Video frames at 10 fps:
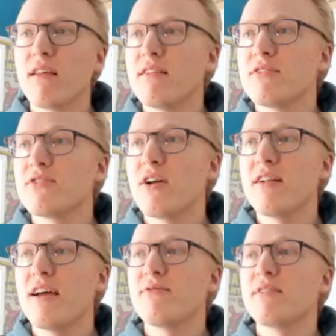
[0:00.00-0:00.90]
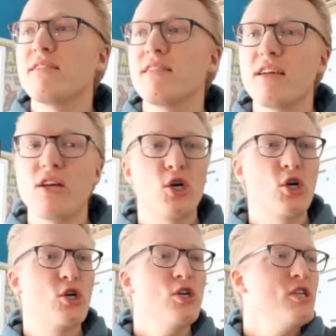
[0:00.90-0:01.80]
Starting out with
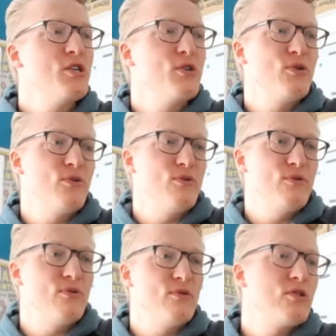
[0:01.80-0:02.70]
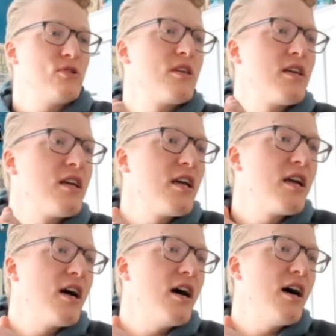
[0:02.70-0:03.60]
good news.
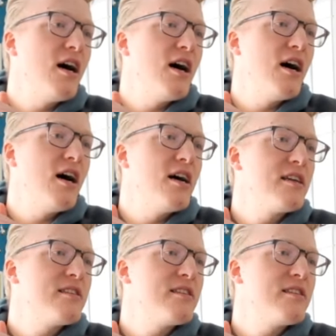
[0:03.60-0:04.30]
Hit